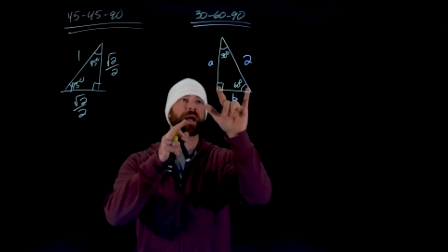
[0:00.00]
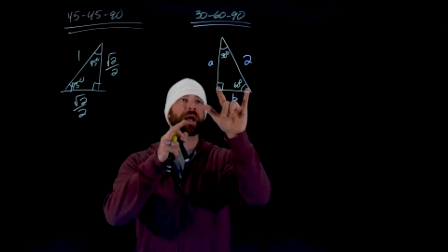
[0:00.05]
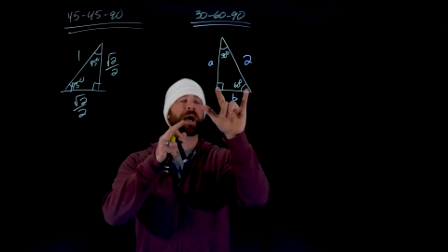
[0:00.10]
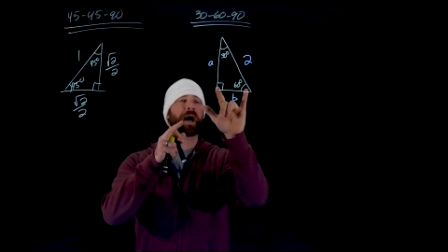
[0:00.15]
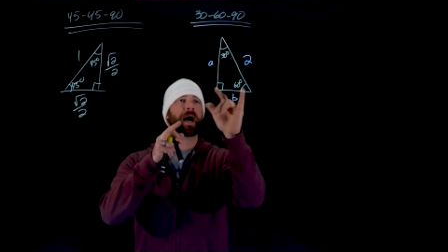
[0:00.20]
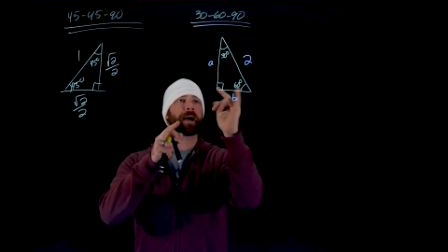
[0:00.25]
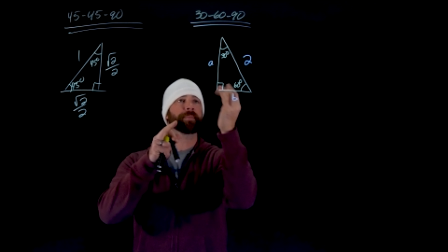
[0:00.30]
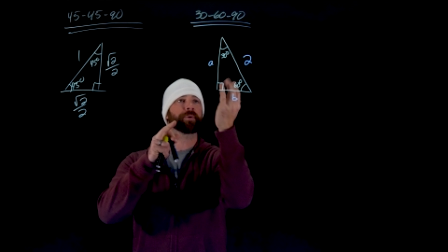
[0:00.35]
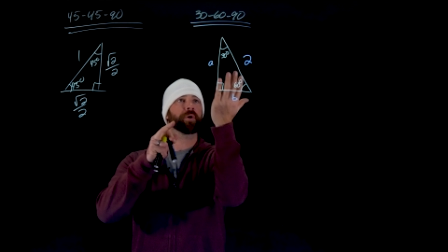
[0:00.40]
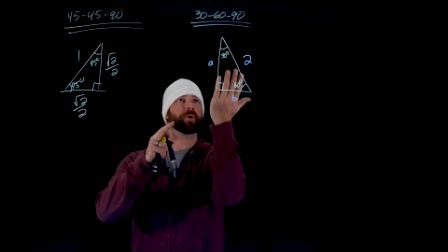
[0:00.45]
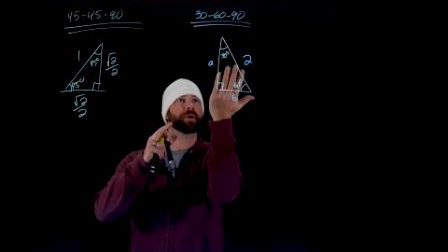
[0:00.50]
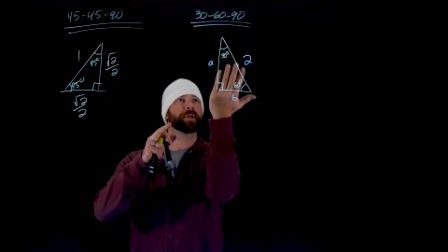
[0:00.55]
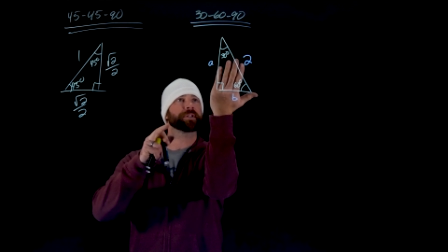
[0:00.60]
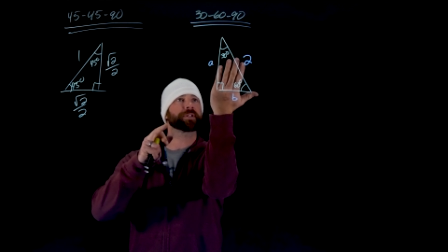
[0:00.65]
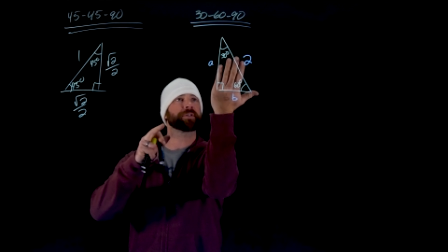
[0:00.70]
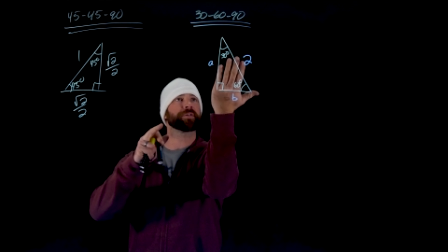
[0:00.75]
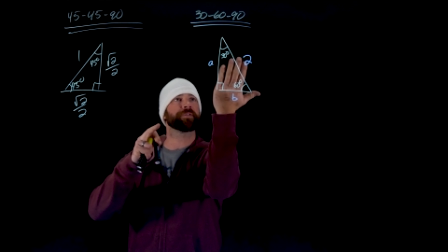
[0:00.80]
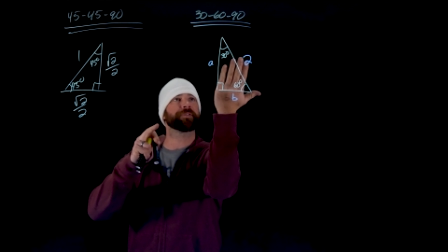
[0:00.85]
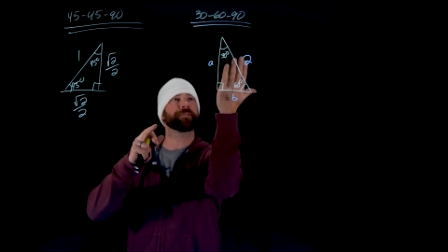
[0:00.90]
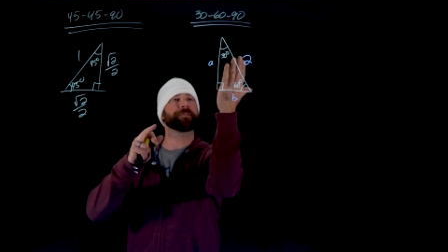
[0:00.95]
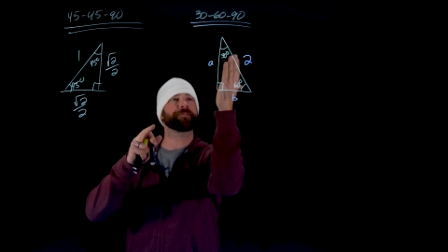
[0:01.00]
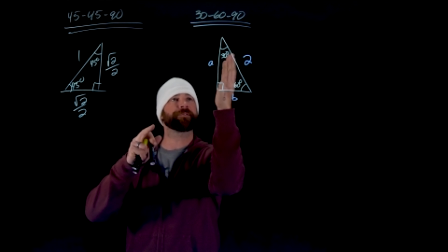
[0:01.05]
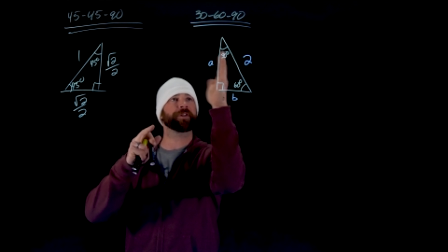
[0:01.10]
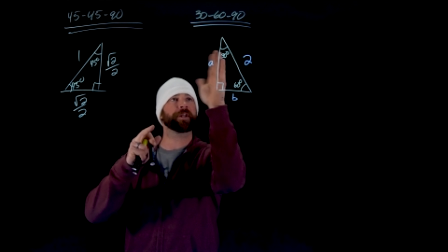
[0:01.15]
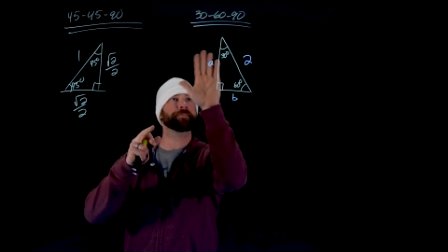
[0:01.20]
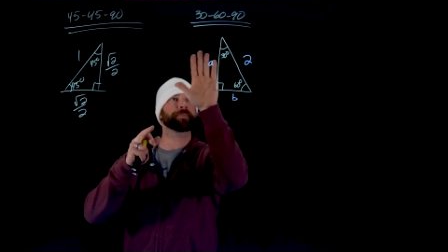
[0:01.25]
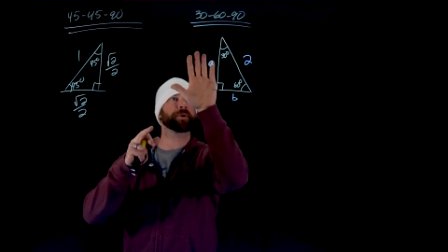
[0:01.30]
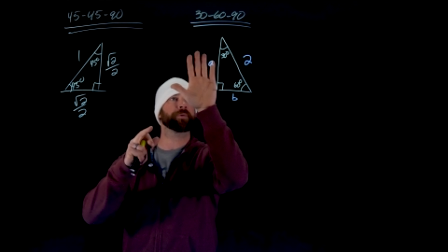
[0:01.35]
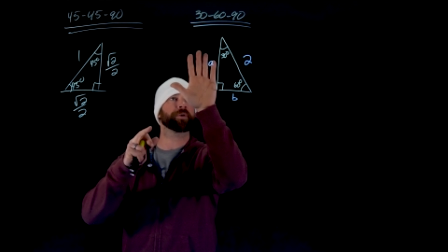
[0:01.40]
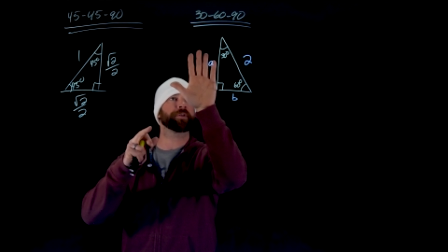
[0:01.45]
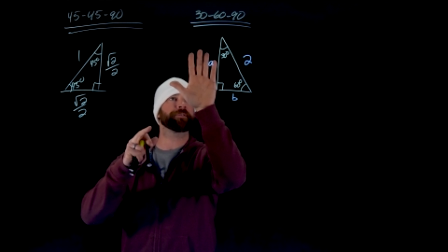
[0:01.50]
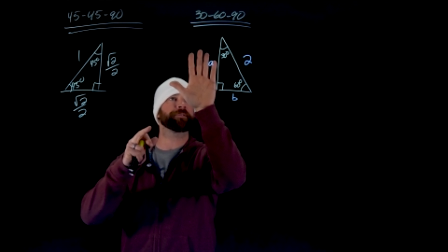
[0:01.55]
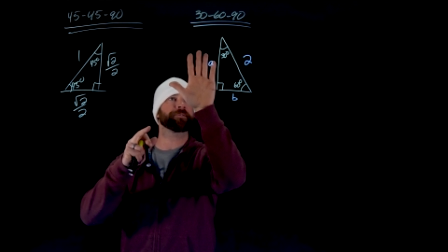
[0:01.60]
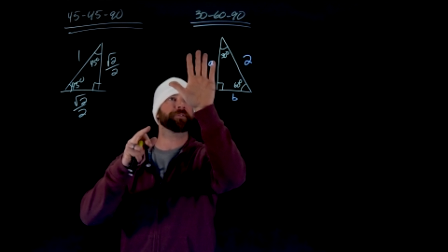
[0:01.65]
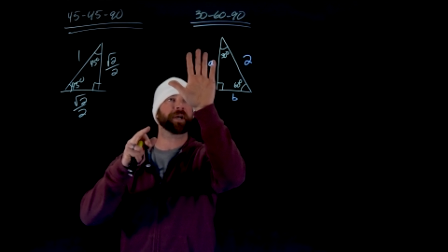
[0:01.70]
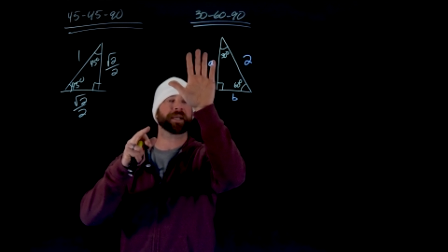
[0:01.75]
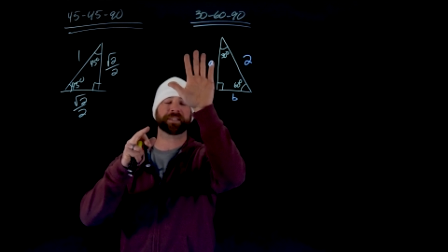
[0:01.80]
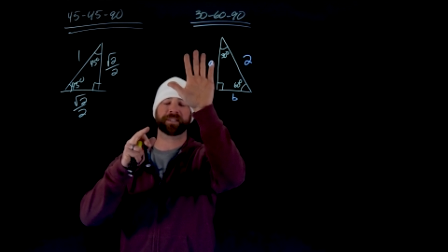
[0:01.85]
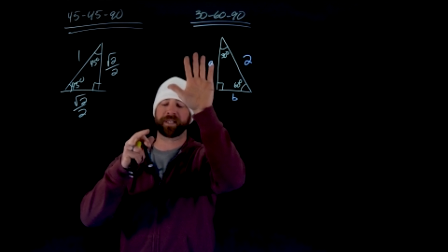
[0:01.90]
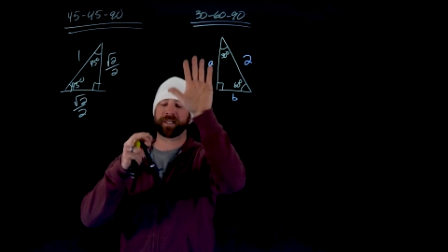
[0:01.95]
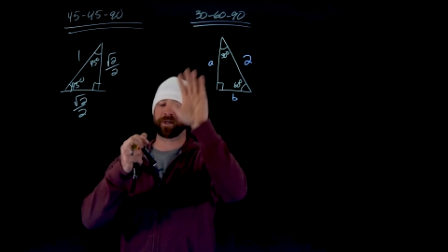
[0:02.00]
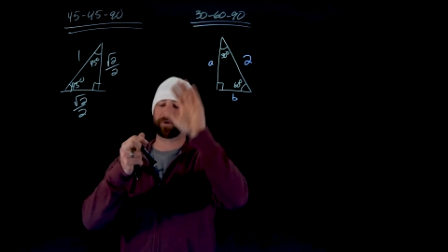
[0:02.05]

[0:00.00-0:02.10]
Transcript: I'm going to flip it, reflect it,